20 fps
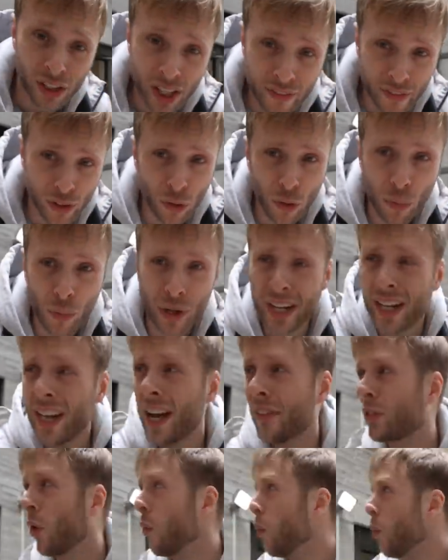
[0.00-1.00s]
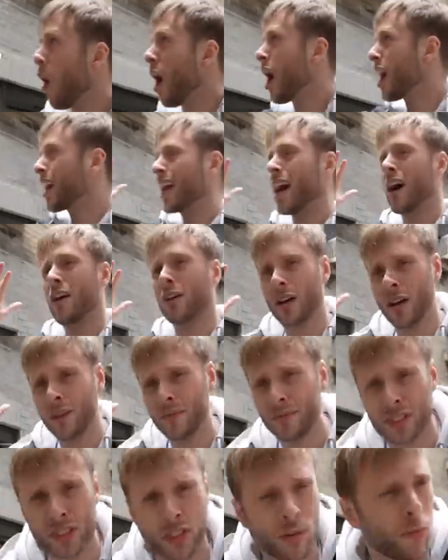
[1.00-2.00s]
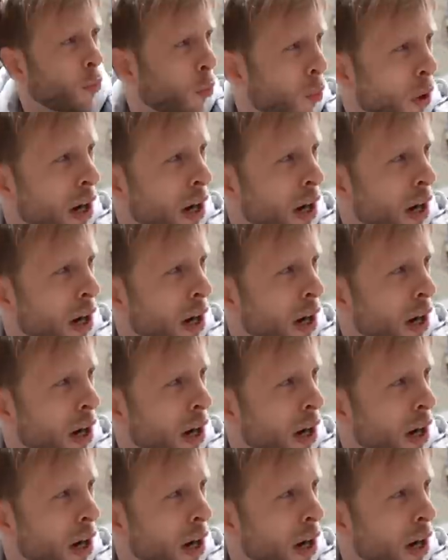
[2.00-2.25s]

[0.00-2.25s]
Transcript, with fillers: living room. We didn't have to walk out on some